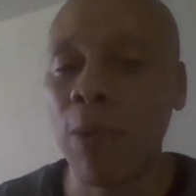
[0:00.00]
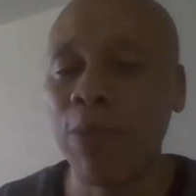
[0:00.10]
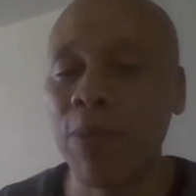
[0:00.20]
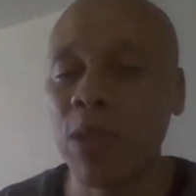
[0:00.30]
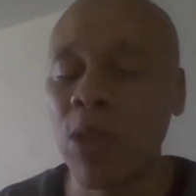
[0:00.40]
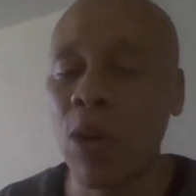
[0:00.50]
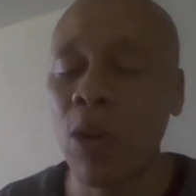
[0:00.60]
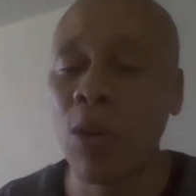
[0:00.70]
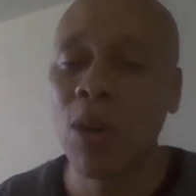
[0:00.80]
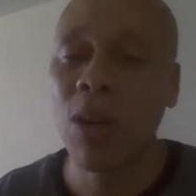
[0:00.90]

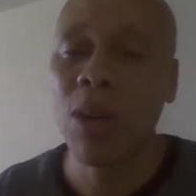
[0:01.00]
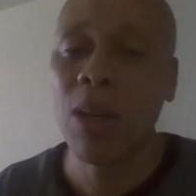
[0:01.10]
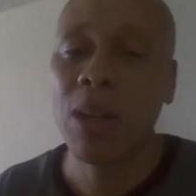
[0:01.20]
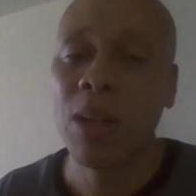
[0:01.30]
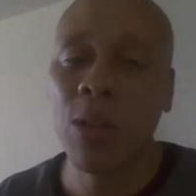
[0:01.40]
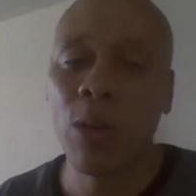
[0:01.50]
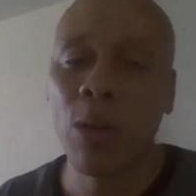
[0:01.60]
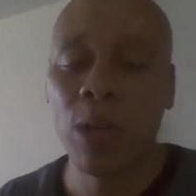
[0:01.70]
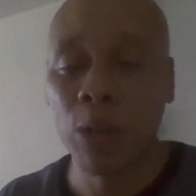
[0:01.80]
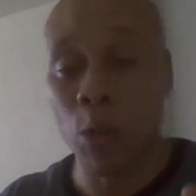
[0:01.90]
So,
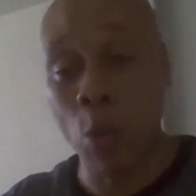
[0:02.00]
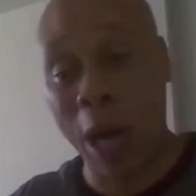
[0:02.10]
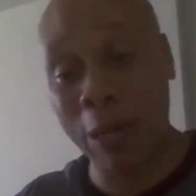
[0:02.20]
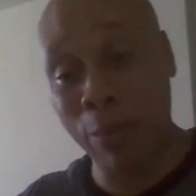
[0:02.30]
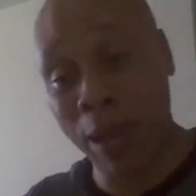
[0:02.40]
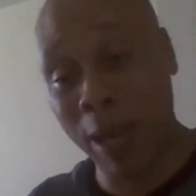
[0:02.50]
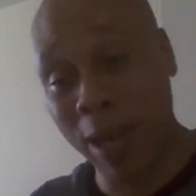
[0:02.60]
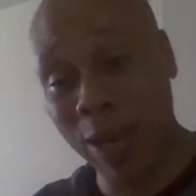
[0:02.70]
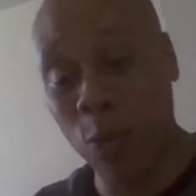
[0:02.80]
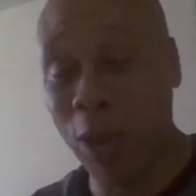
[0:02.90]
the white
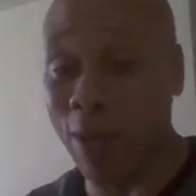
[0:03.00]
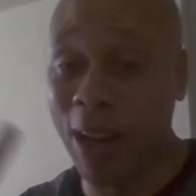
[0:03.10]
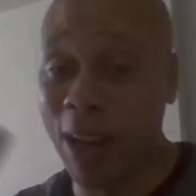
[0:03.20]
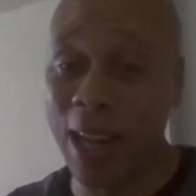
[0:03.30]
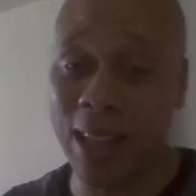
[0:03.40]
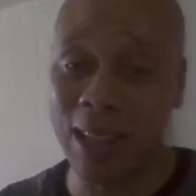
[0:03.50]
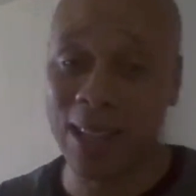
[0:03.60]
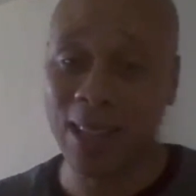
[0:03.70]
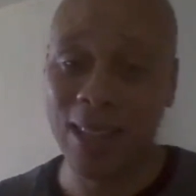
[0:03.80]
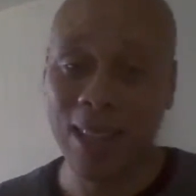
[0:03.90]
man, whatever that
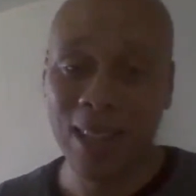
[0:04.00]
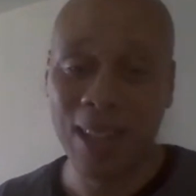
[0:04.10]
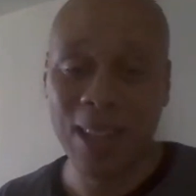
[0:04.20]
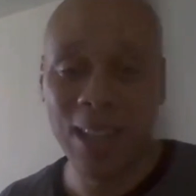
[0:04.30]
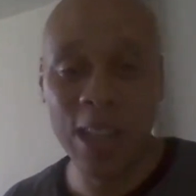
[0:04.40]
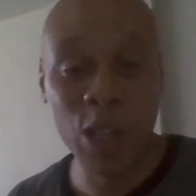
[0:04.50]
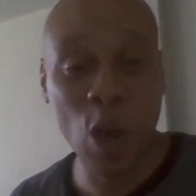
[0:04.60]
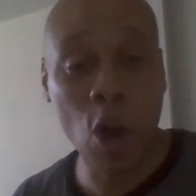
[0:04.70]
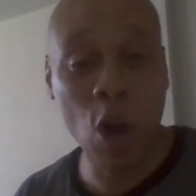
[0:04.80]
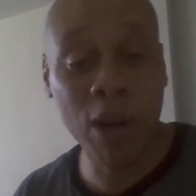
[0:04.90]
is, he's
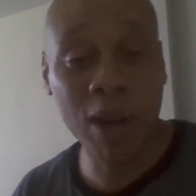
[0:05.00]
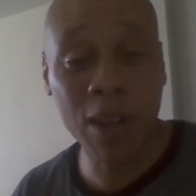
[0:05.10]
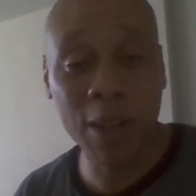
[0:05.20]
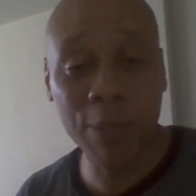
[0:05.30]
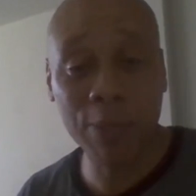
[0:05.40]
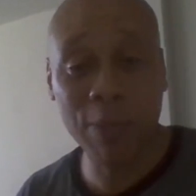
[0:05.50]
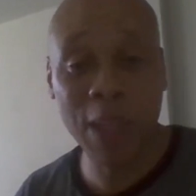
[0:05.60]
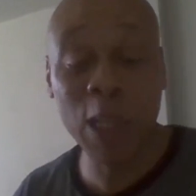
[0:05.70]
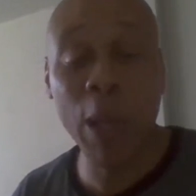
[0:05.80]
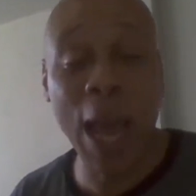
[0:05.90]
all good.
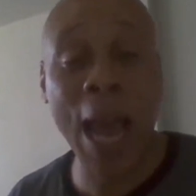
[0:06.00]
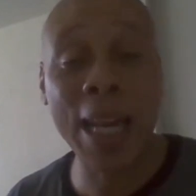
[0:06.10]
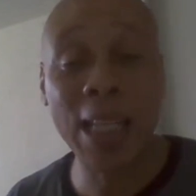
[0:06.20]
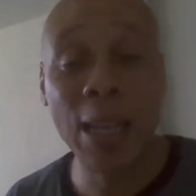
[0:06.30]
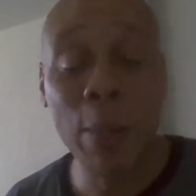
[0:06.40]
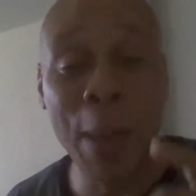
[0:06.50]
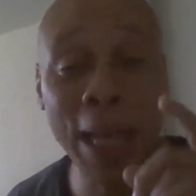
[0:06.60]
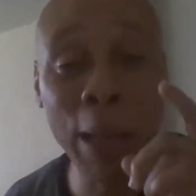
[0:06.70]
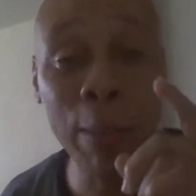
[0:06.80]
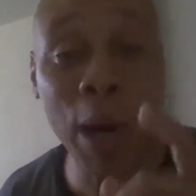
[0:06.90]
He's
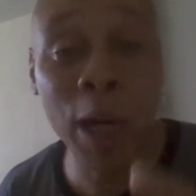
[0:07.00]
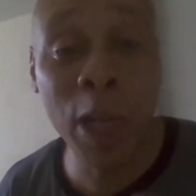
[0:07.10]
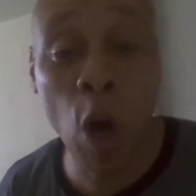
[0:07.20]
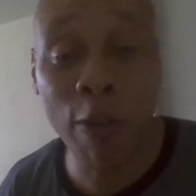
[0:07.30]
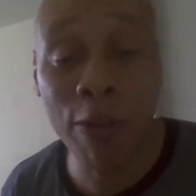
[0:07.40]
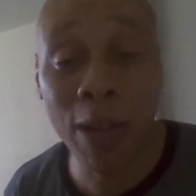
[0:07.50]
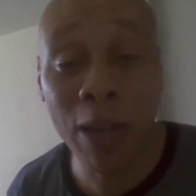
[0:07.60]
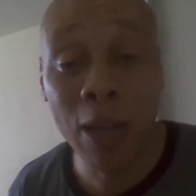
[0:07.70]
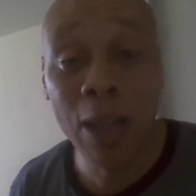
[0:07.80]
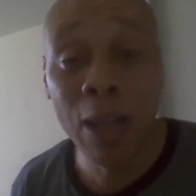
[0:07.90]
making money off of
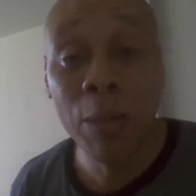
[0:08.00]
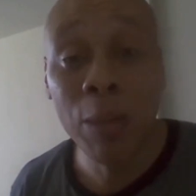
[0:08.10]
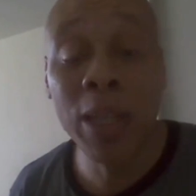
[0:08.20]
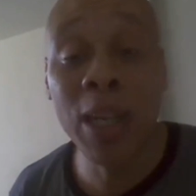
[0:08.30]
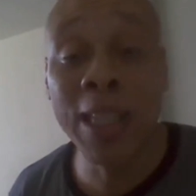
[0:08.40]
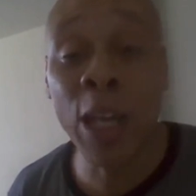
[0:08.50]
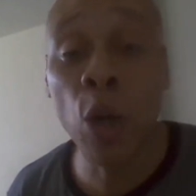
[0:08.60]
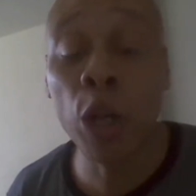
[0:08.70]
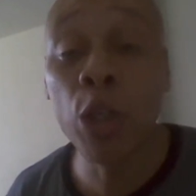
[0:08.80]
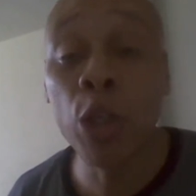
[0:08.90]
it because they
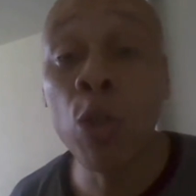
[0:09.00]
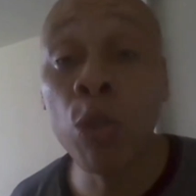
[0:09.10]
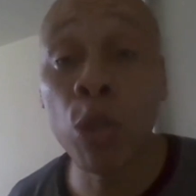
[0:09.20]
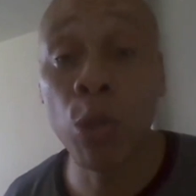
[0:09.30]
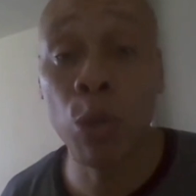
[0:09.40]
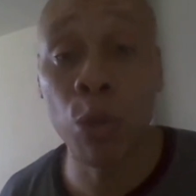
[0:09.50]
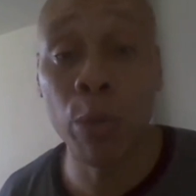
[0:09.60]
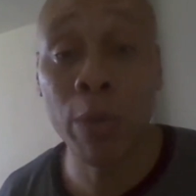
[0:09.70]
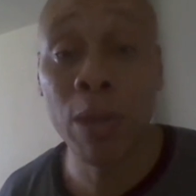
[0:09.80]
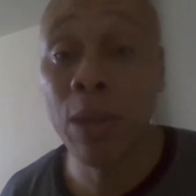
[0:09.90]
on YouTube.
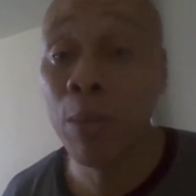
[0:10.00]
Yeah.